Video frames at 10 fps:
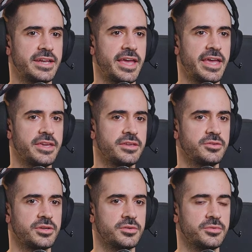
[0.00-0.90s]
hey,
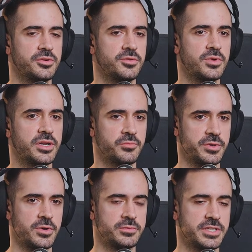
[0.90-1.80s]
you know what,
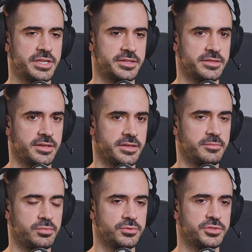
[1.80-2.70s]
we won't take the
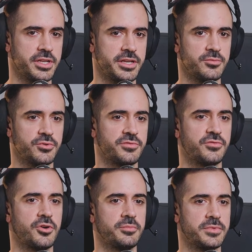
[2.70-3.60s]
bullshit anymore
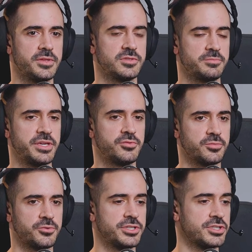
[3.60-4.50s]
from those big
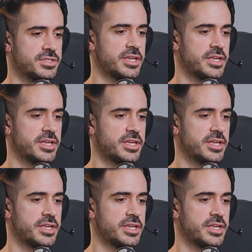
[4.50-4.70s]
corporations,